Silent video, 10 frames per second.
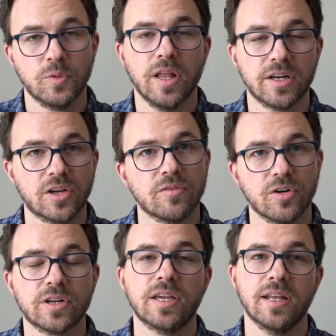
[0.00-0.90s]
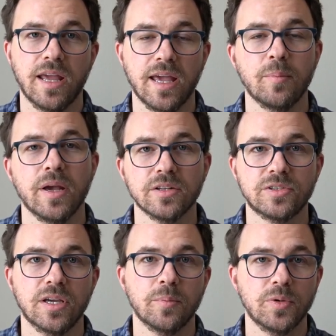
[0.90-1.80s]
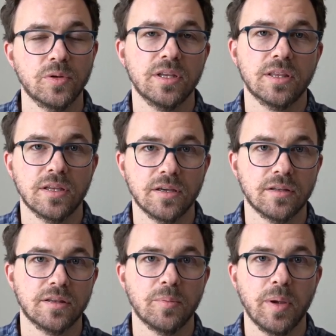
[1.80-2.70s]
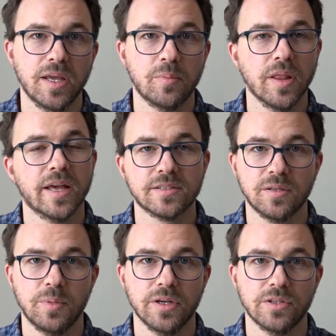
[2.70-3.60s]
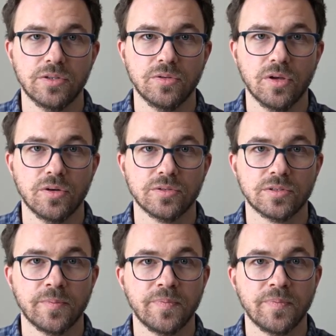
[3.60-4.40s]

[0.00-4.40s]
well, on ConvertKit and MailChimp, you need the, the paid plans to be able to do those.